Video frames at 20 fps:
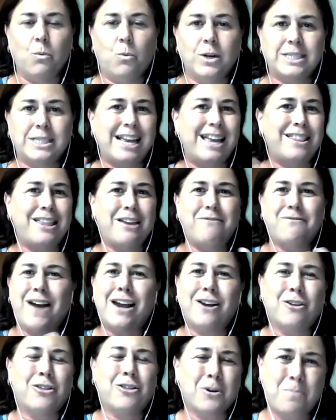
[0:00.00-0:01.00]
what day they
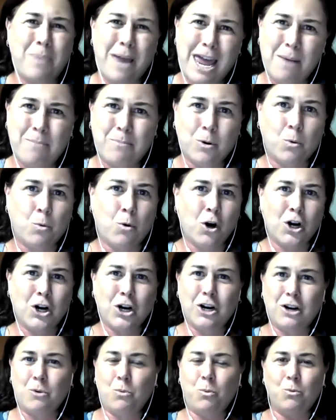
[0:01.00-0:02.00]
filed their
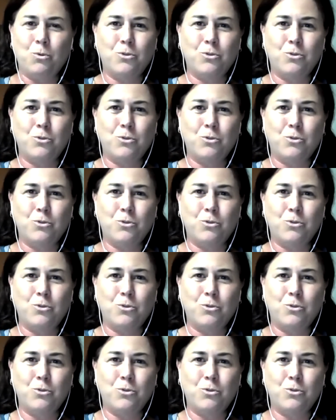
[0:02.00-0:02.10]
paperwork?